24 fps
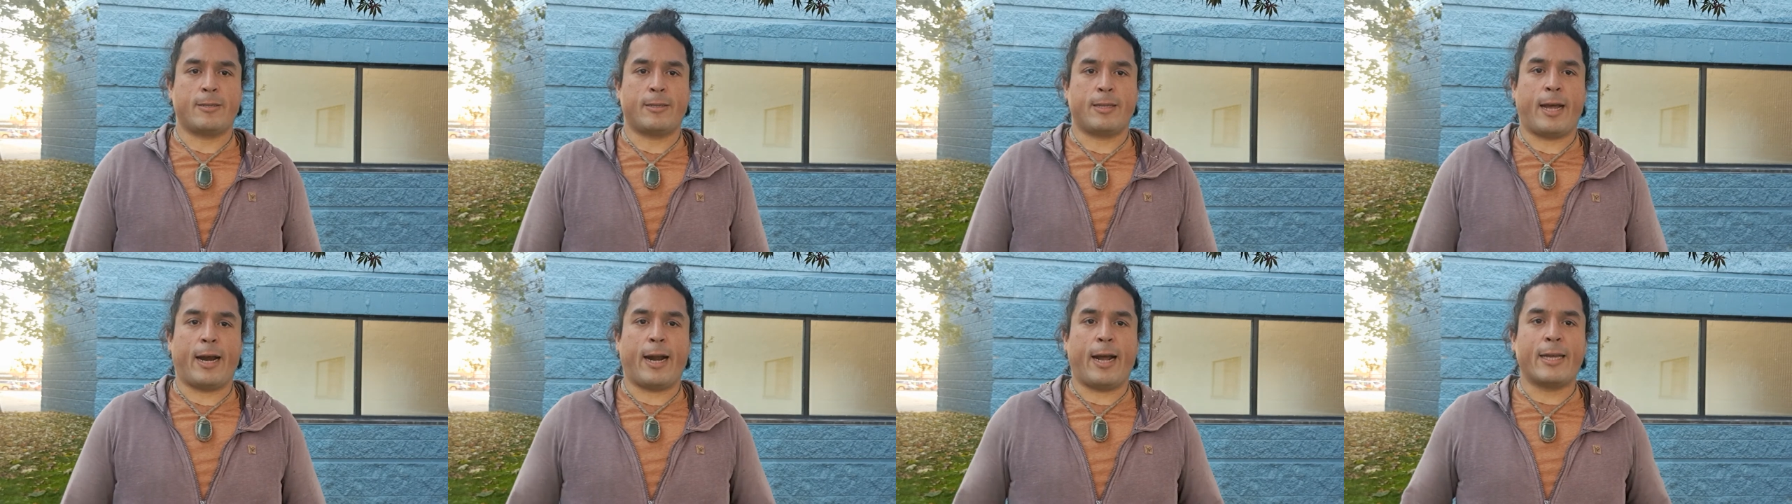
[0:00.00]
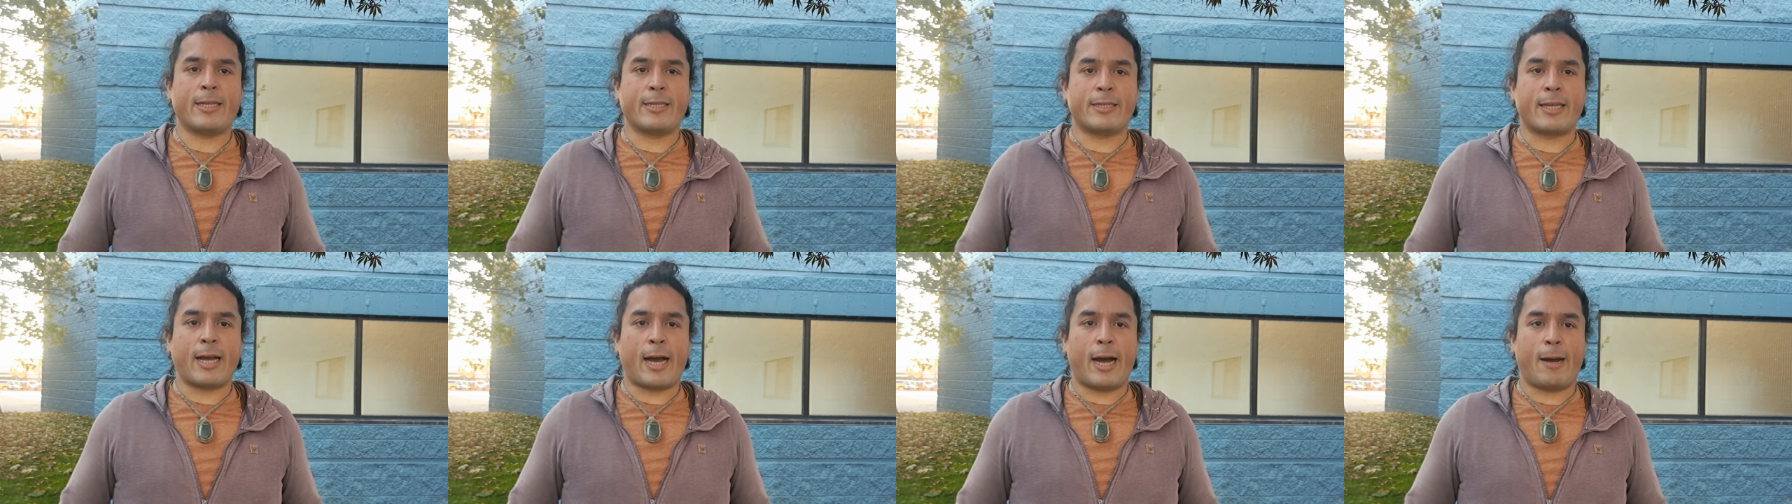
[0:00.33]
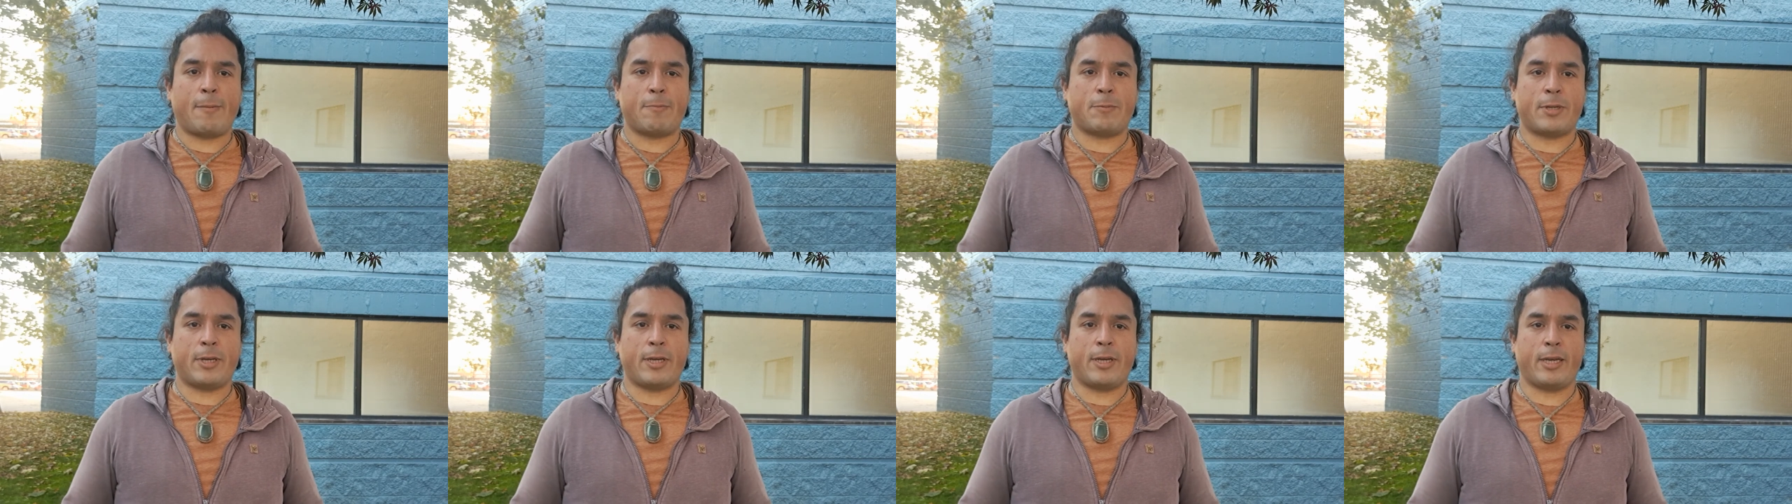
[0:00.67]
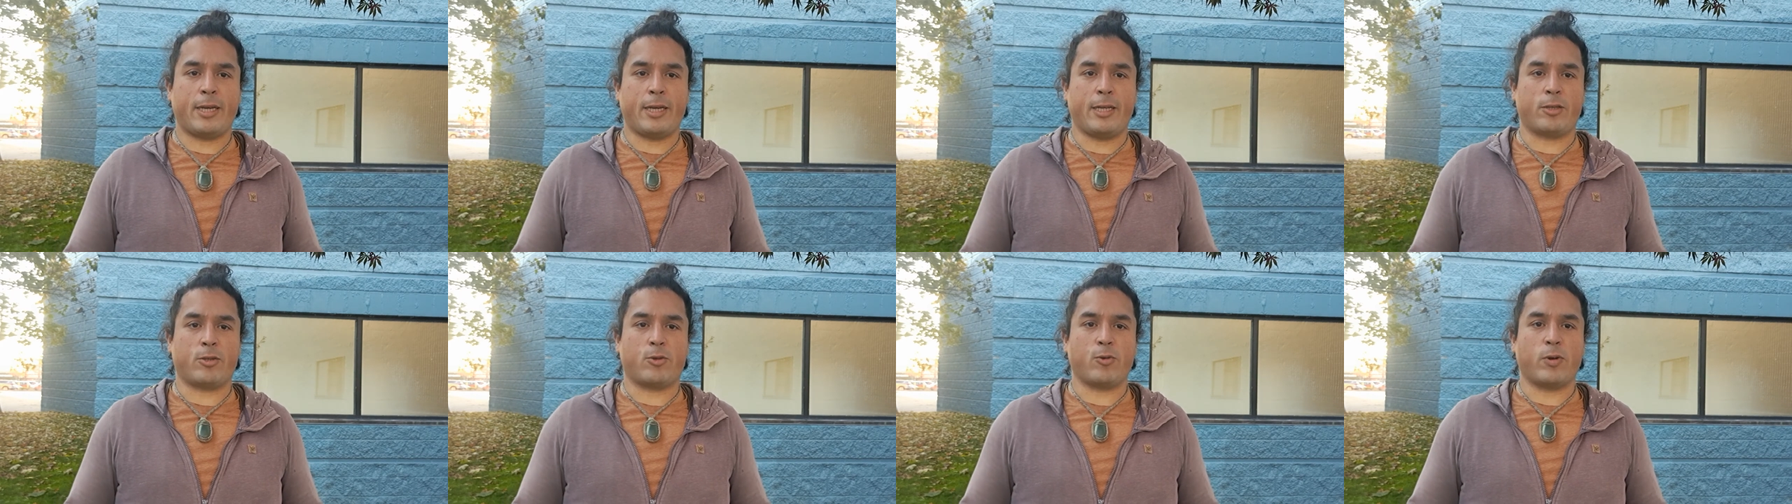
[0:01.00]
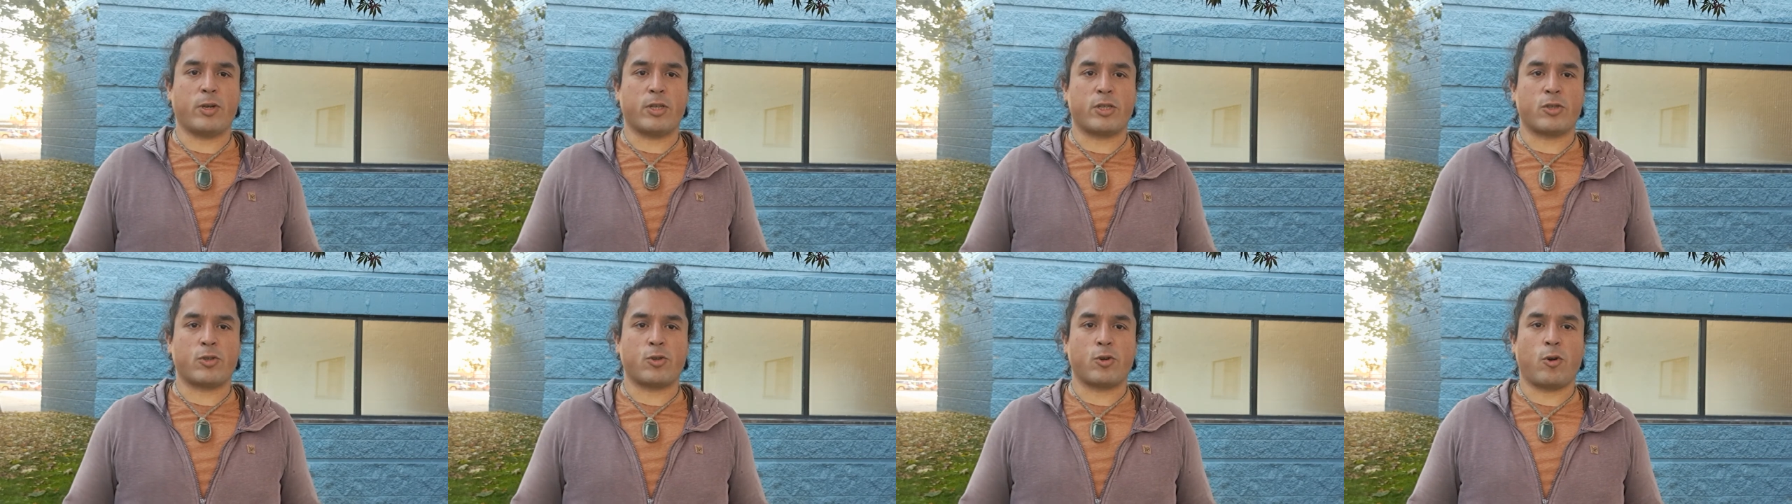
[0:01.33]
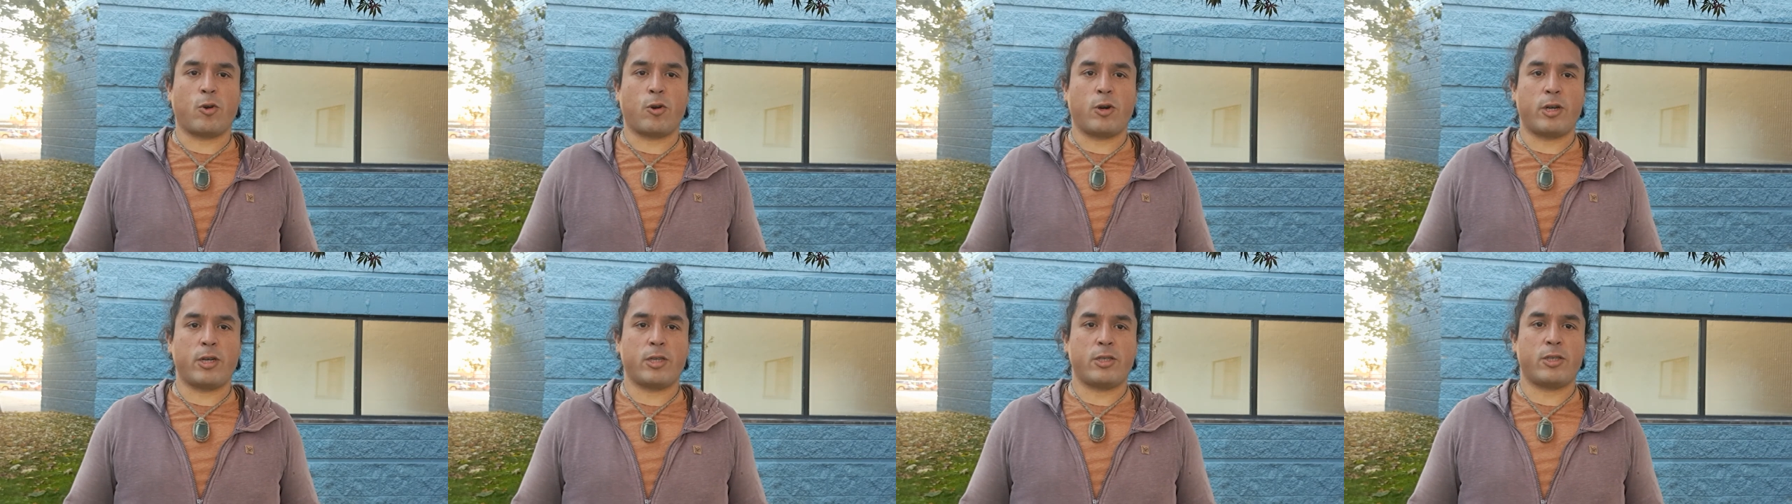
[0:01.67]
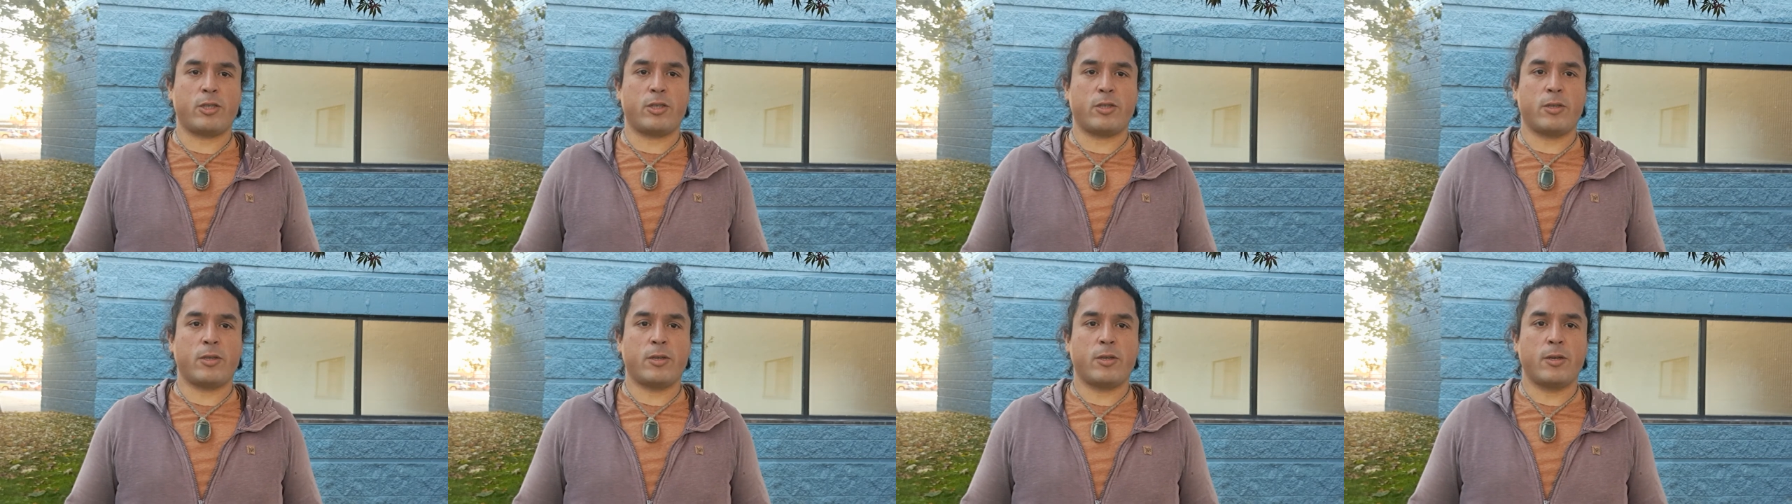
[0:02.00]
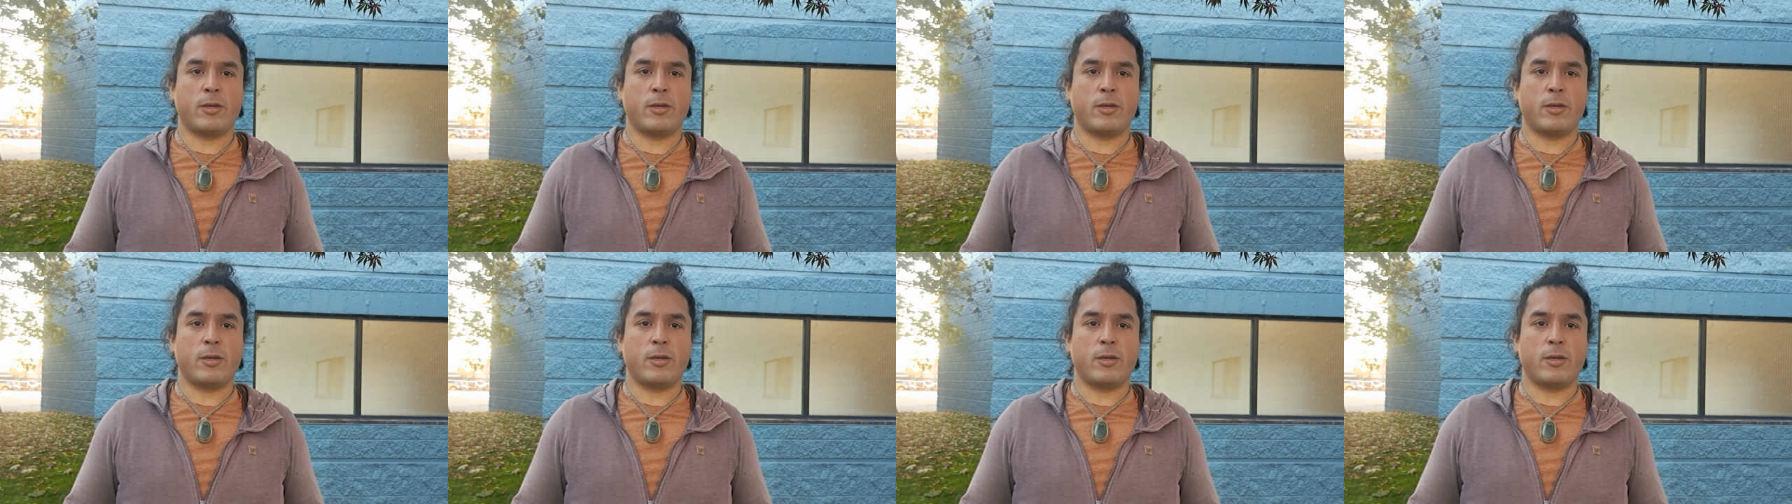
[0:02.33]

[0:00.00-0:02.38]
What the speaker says: that I tapped into a source